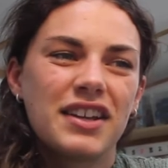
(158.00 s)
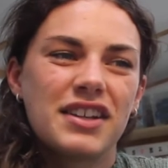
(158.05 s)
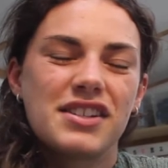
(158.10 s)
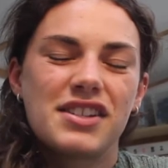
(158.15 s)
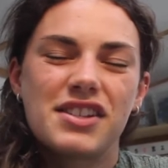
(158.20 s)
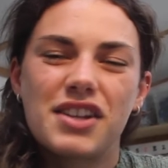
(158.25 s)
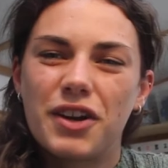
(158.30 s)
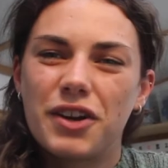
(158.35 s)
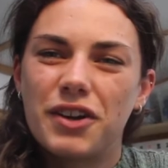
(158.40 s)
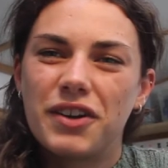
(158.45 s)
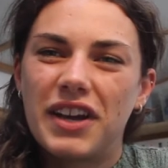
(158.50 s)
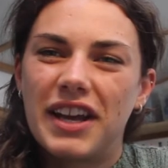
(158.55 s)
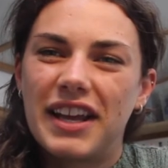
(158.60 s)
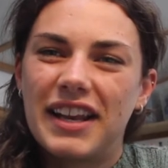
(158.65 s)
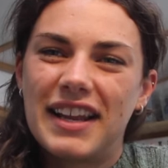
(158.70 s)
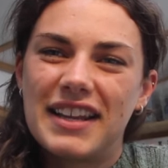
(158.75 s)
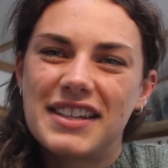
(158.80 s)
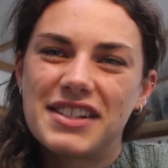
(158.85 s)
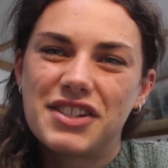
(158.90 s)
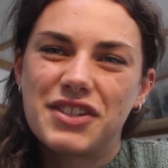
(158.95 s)
So
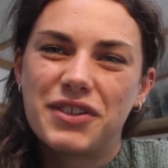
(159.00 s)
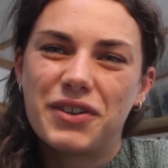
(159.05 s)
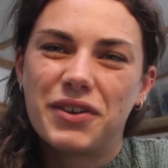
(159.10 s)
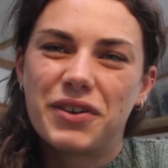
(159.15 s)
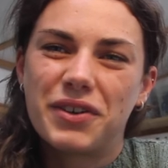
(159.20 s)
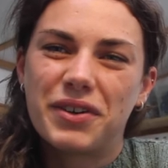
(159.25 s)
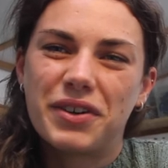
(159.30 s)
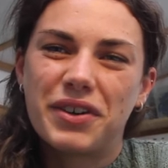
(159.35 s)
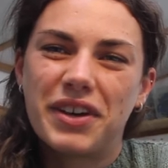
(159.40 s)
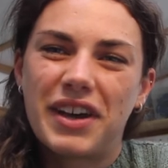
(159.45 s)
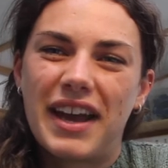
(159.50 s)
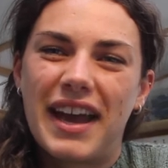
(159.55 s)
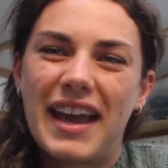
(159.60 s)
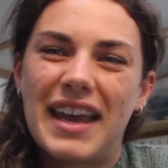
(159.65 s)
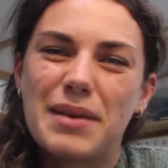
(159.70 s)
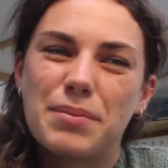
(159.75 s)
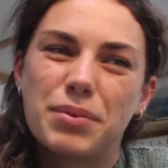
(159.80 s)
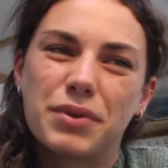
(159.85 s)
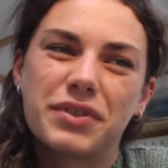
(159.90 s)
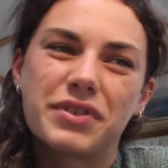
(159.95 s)
unless you're
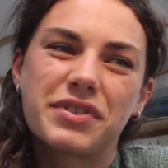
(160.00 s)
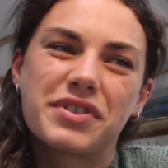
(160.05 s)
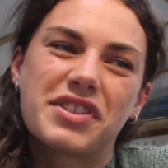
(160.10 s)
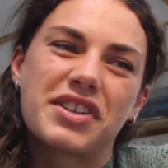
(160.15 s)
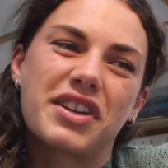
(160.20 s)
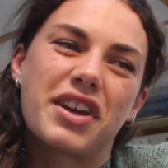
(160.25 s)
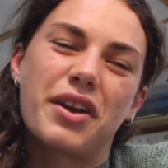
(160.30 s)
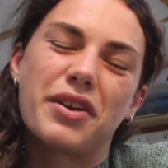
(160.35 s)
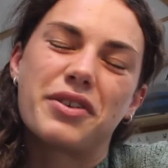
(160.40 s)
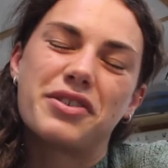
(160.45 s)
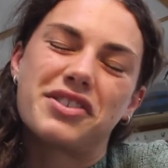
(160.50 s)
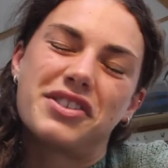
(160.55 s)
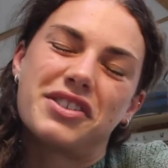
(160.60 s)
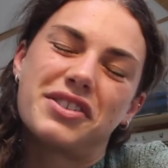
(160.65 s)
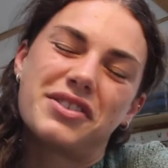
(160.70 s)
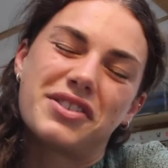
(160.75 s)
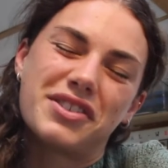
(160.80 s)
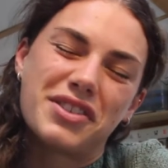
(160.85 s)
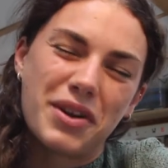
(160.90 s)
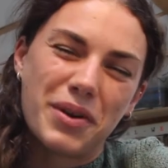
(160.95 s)
able to go and
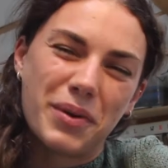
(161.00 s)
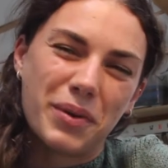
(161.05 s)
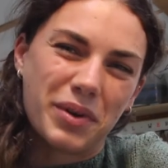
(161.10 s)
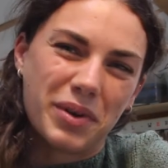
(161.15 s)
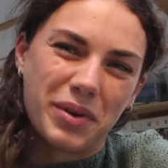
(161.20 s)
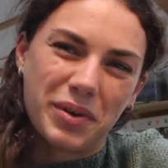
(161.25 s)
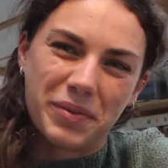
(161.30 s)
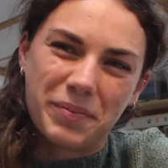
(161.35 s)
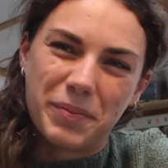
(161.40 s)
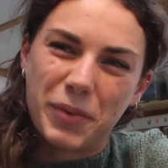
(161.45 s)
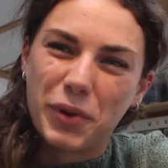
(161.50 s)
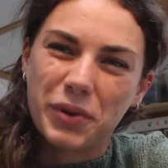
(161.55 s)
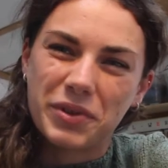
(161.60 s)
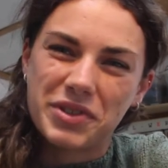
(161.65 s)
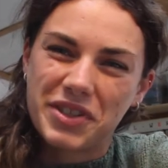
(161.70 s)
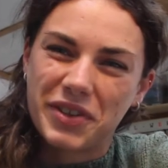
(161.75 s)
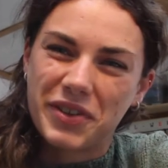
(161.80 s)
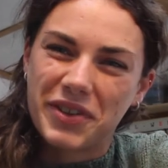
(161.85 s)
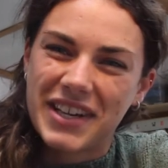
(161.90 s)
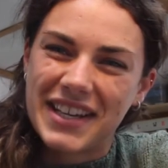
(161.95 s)
do two or more
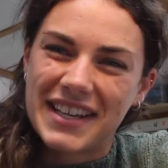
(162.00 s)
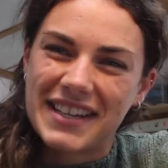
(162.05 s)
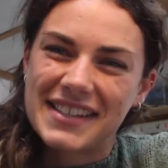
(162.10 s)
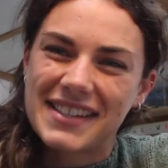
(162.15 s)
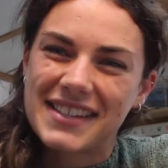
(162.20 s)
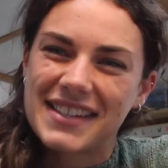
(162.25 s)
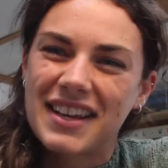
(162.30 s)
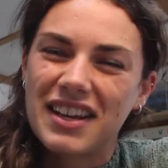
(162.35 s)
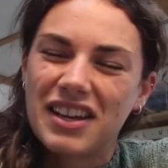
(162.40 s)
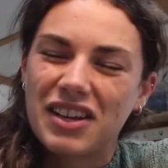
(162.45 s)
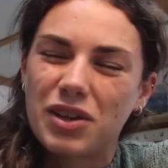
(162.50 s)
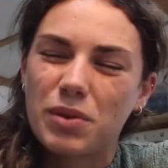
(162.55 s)
degrees,